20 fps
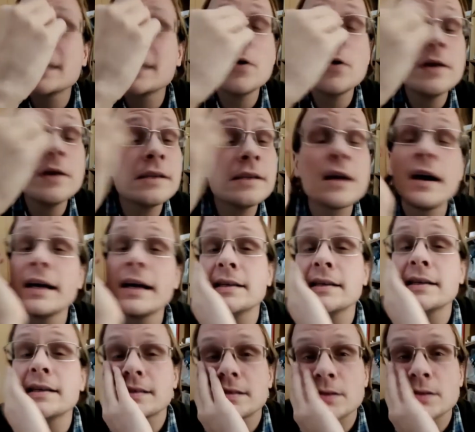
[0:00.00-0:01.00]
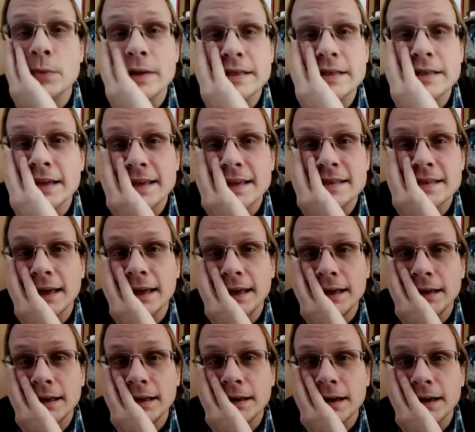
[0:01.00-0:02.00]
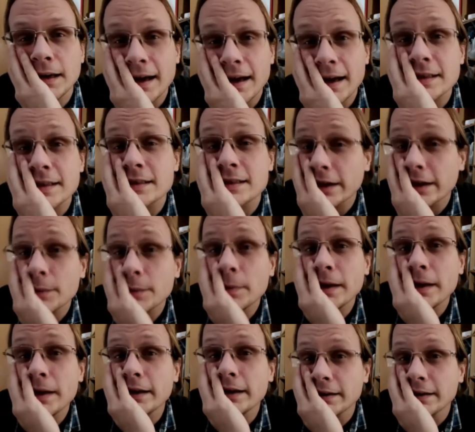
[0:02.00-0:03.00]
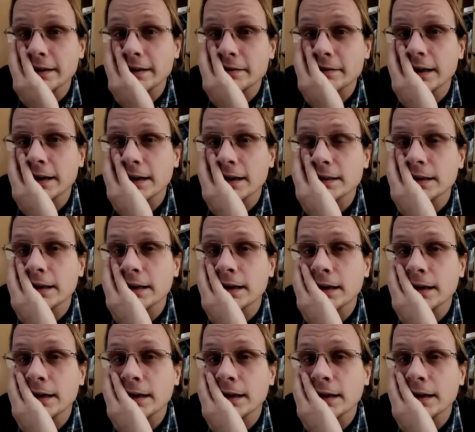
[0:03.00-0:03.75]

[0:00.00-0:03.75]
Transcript: so is Dinah's 2018 encyclopedia entry, actually.